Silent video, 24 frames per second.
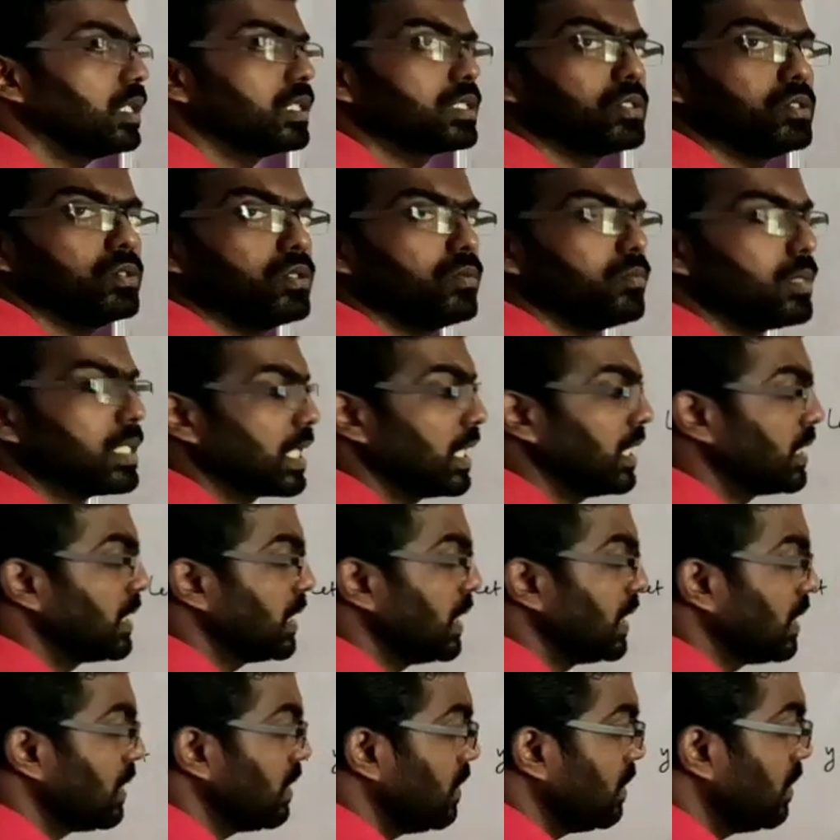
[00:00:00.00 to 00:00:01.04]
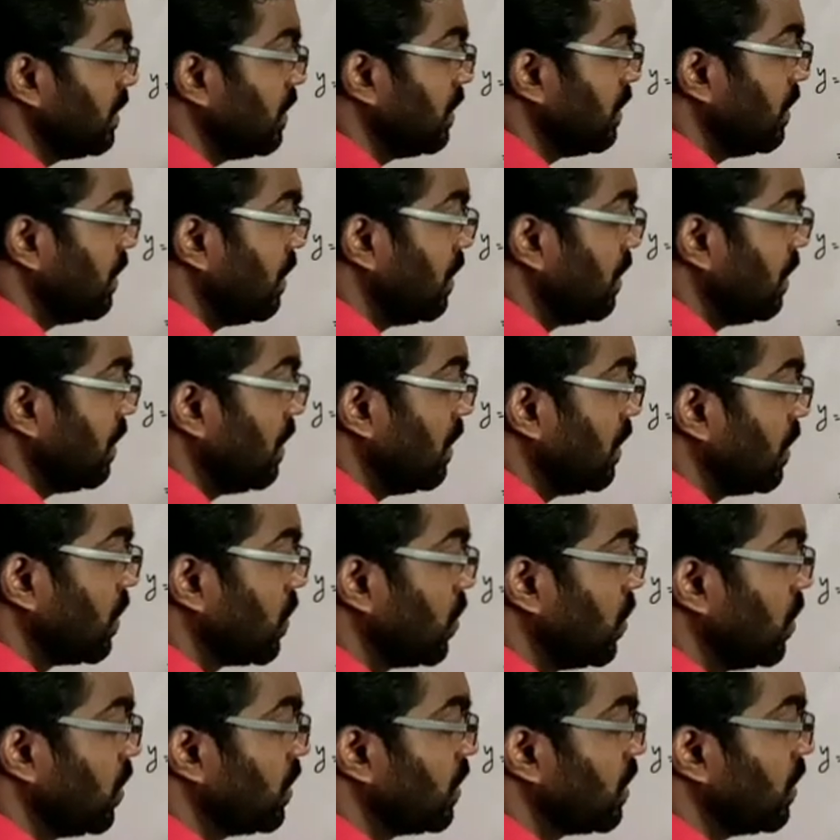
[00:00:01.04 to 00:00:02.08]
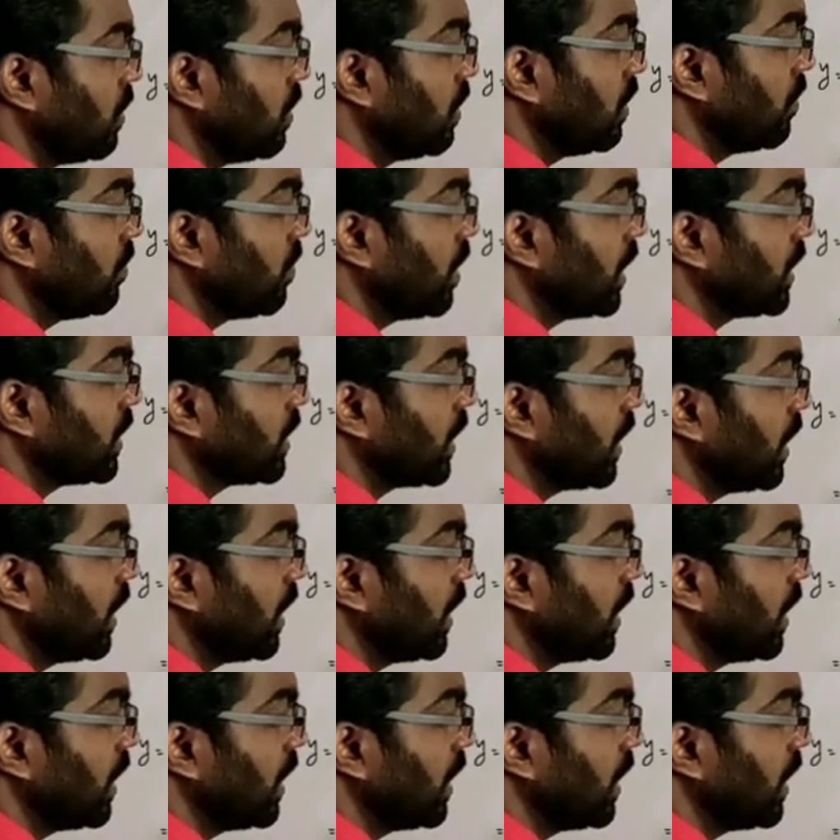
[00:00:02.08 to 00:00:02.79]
at this numerator, root 1 plus